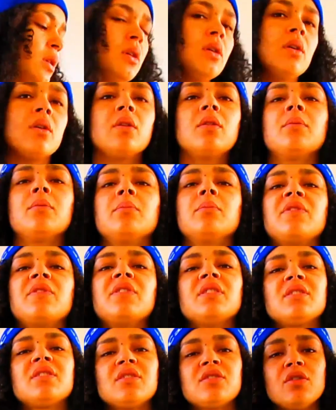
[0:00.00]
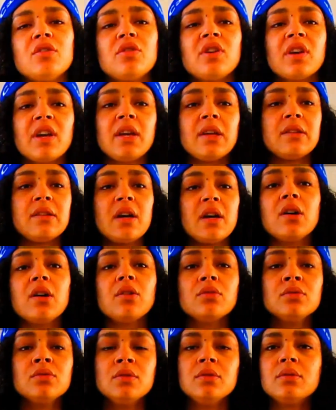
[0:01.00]
This is okay
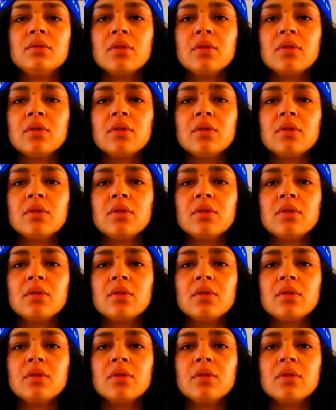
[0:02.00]
now,